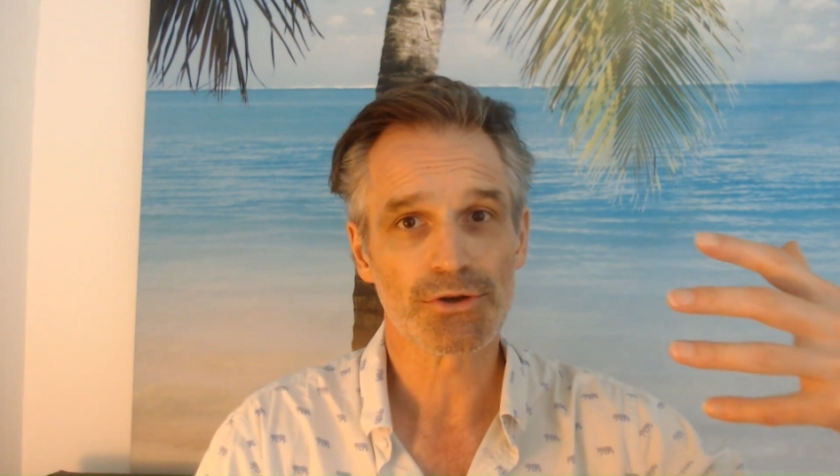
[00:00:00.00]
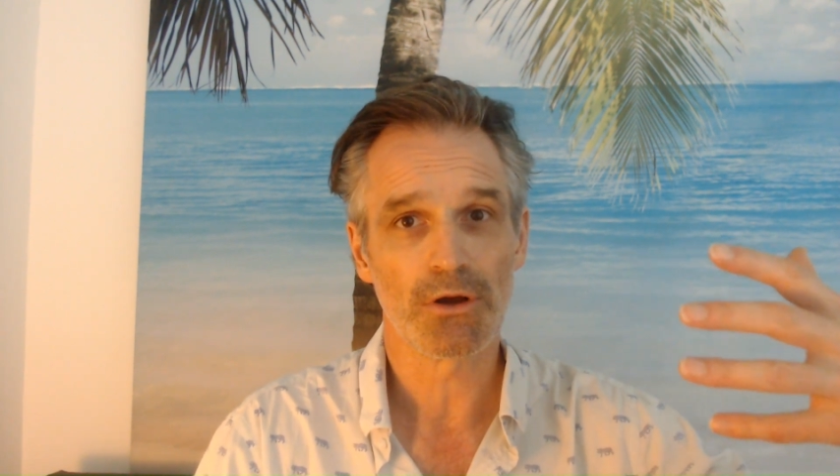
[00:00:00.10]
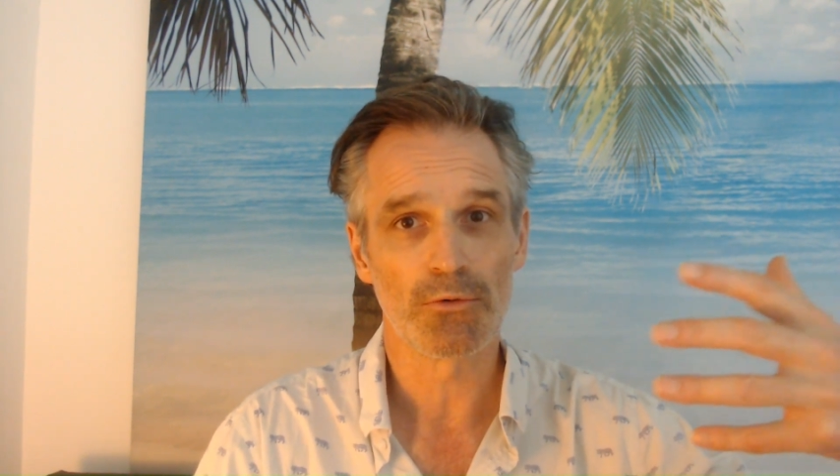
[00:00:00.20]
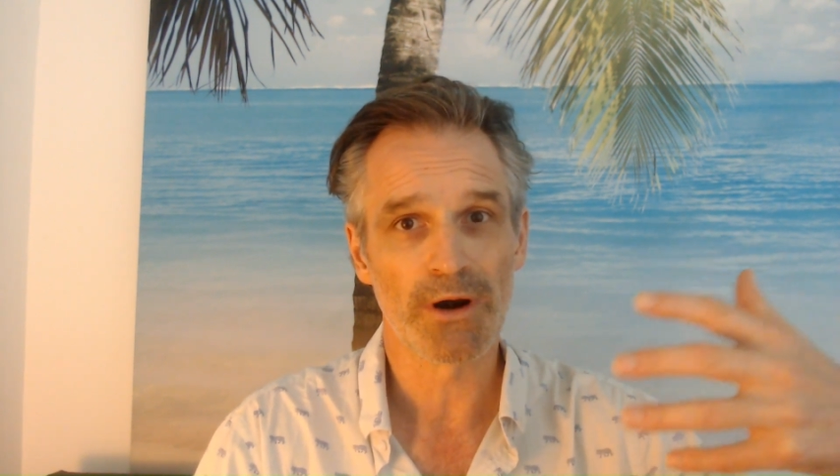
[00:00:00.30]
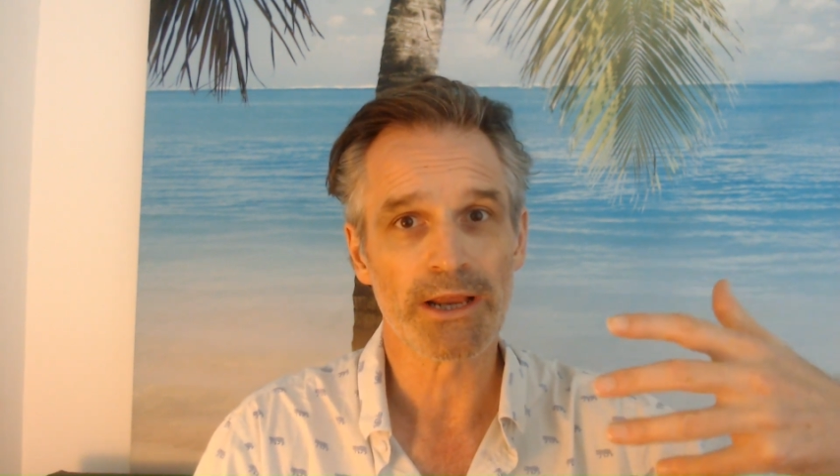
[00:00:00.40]

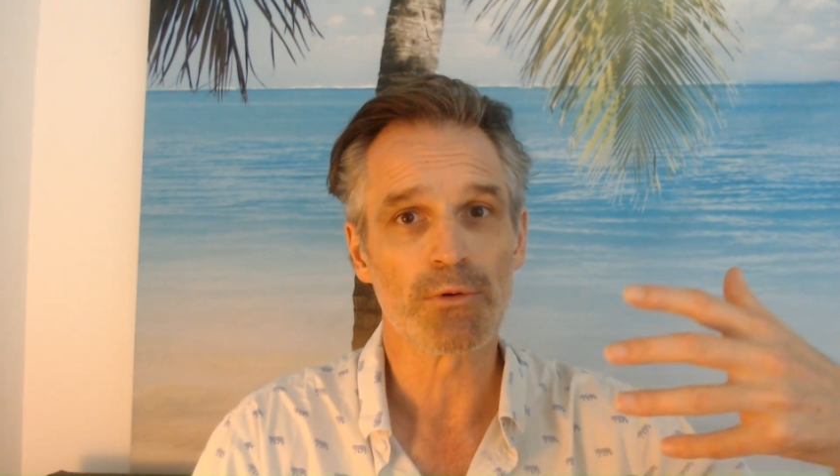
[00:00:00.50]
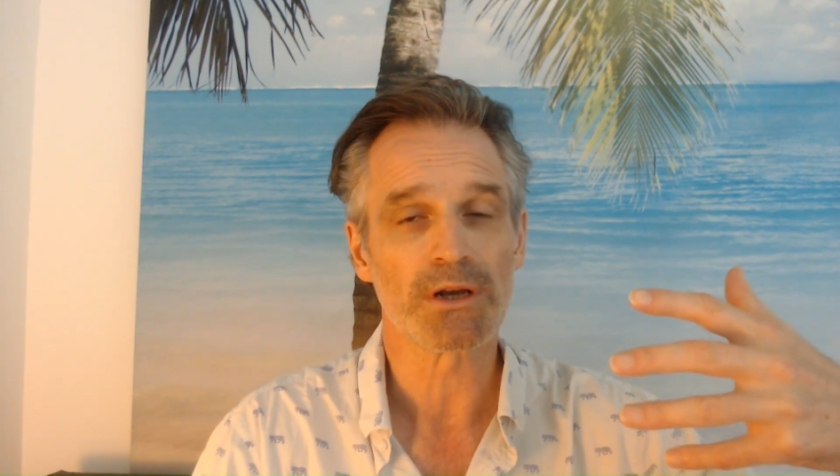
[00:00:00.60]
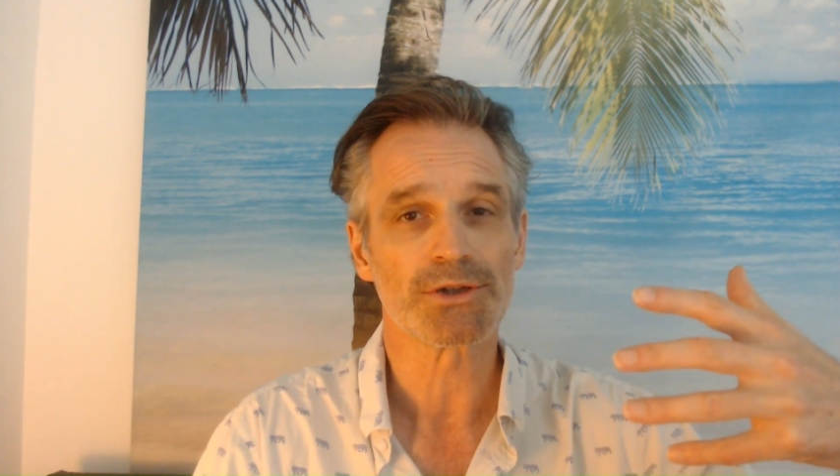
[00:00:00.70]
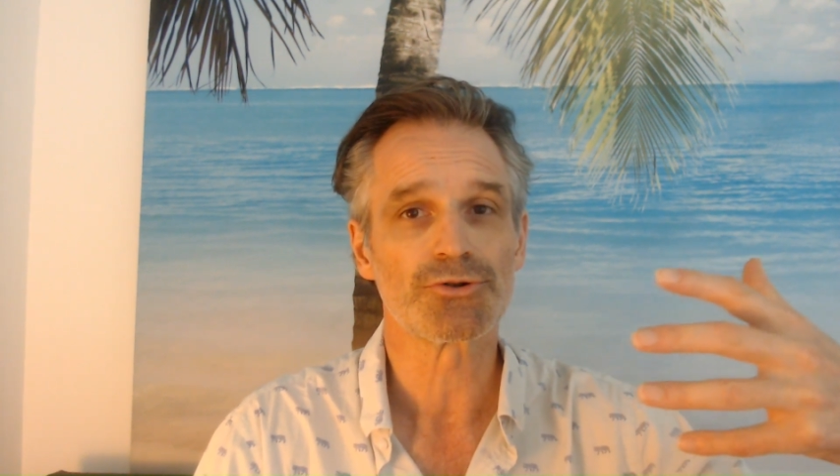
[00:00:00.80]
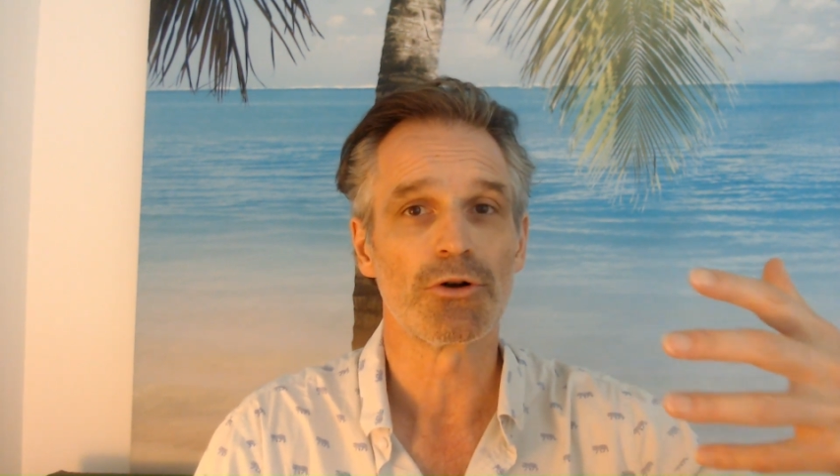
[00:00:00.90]
already quite
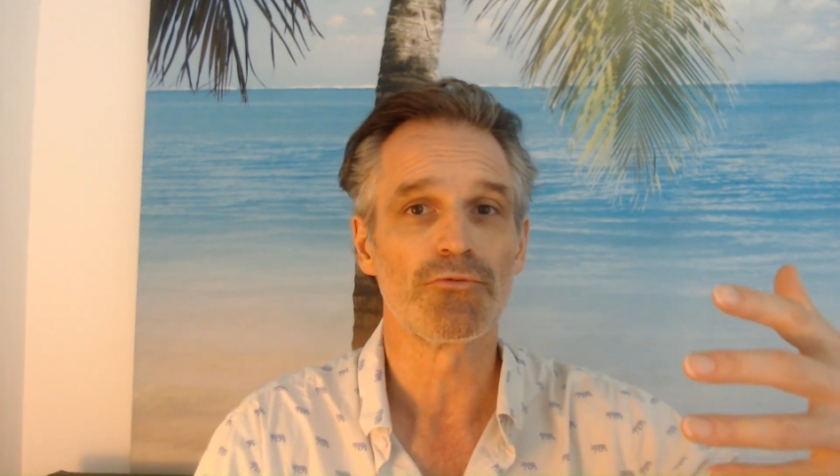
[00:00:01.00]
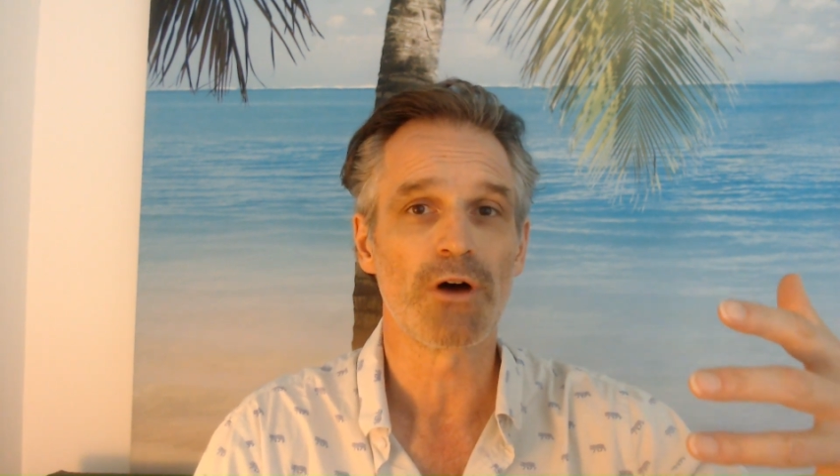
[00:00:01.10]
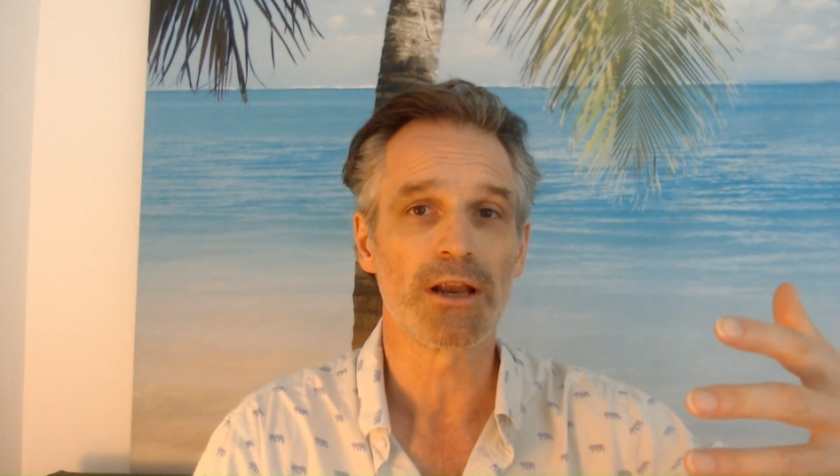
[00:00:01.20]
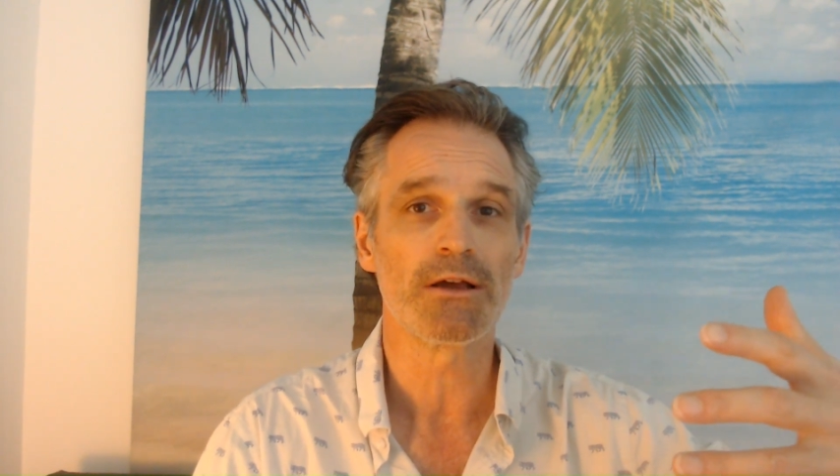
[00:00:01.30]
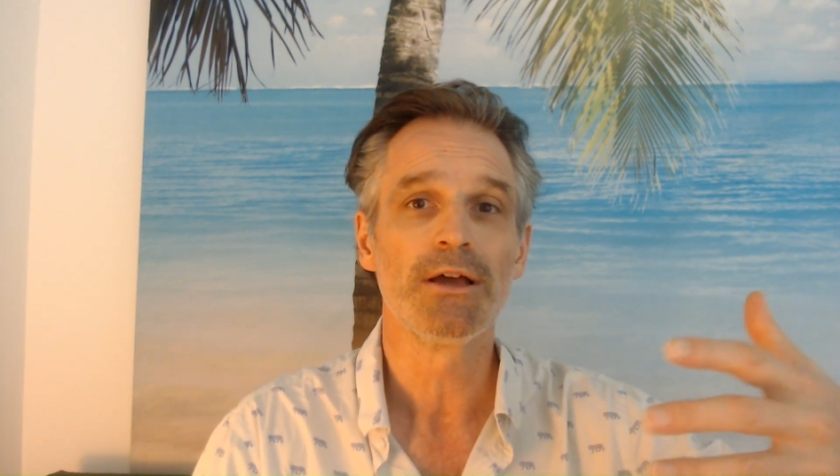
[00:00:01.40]
a strong
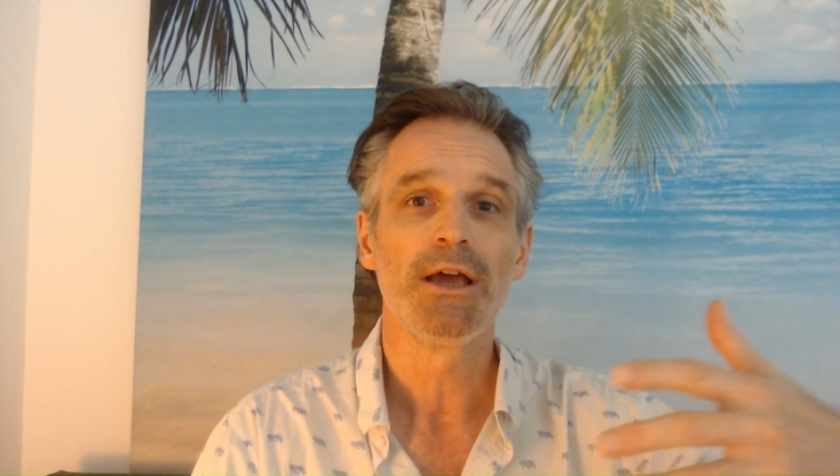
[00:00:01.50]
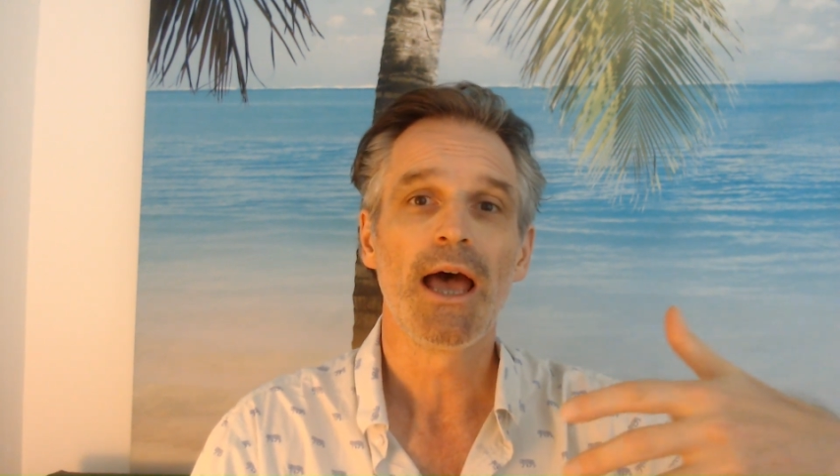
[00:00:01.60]
runner